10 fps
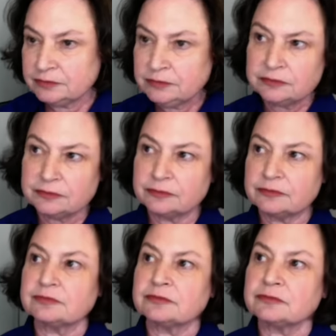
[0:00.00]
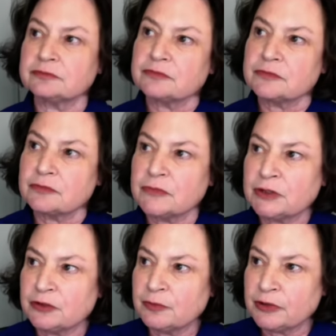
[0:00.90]
the
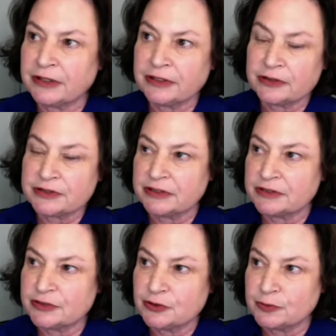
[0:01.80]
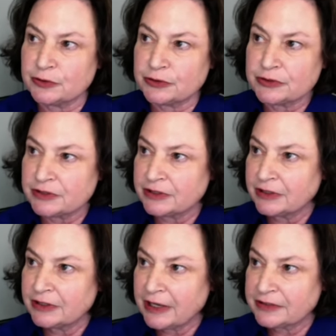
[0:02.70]
millennials and the zoomers
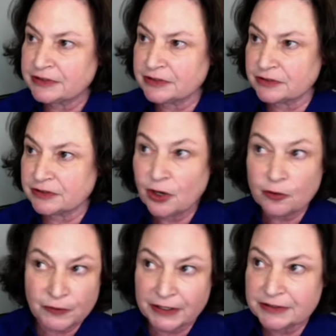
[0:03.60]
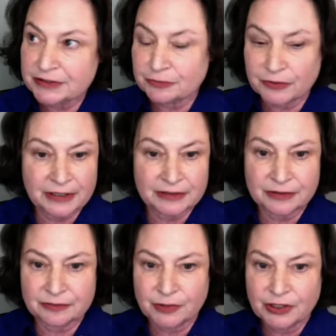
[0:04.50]
as snowflakes, right?
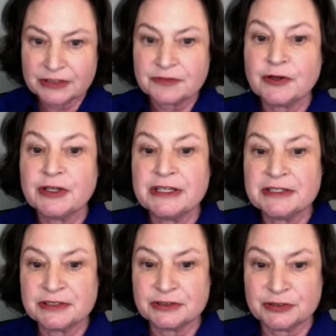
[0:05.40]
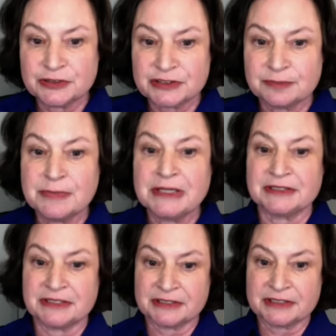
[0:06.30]
It's very easy to
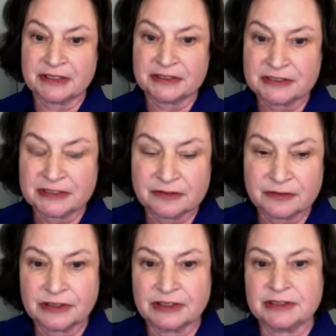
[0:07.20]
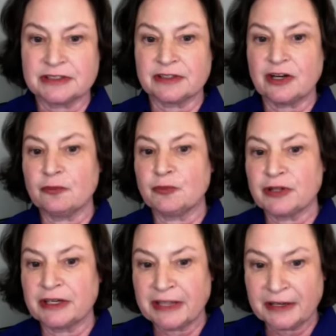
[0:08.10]
dismiss the sensitivities that come with
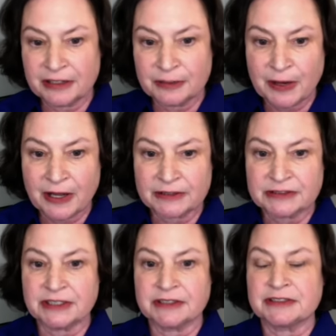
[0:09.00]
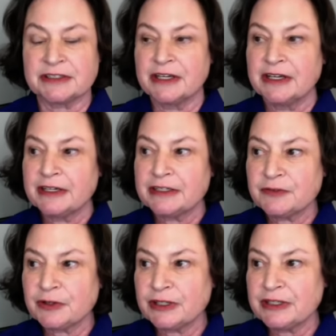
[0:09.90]
identity politics. It's
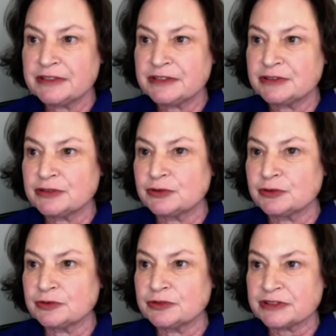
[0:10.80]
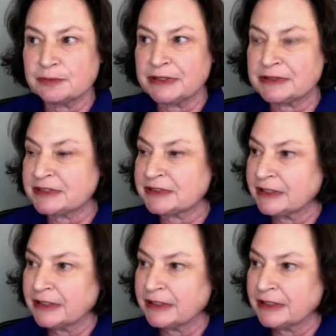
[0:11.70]
very easy to dismiss